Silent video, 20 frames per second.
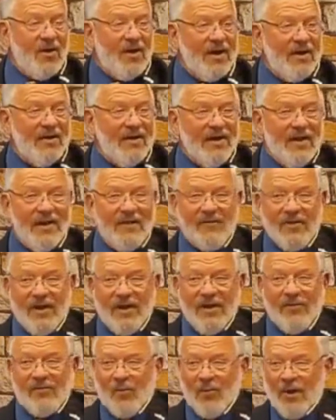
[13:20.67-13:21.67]

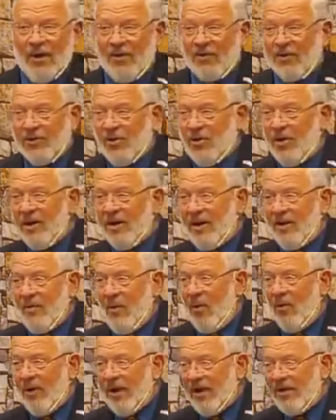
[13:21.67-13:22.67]
if we don't do it, it
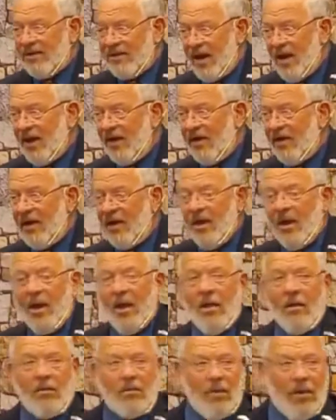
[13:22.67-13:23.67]
won't get done.
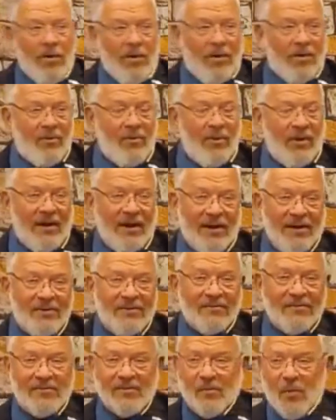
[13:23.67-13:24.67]
Well,
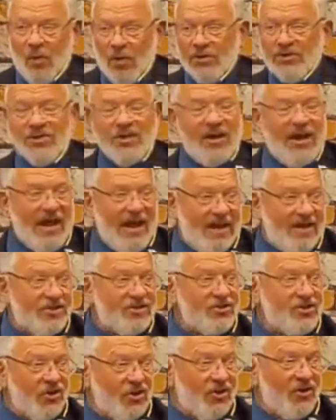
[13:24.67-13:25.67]
I'll point you to
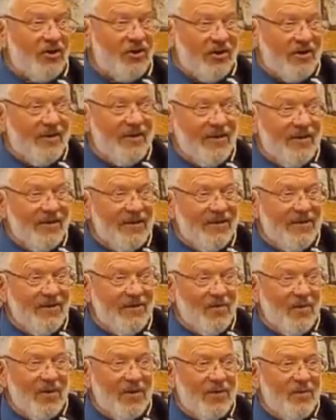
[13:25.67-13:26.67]
Esther.
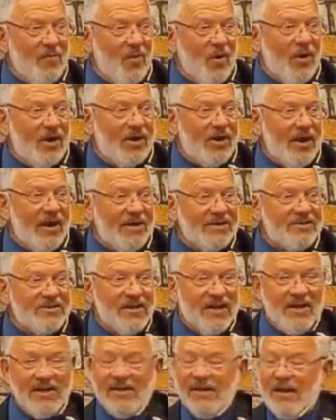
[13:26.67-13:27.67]
What did Mordecai
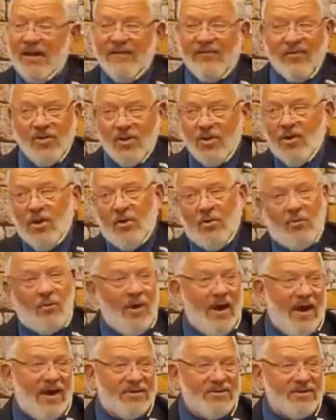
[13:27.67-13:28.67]
say? If you don't
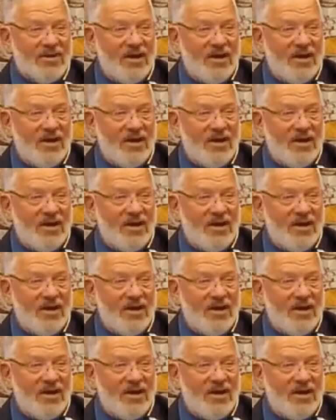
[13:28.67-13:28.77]
rise up,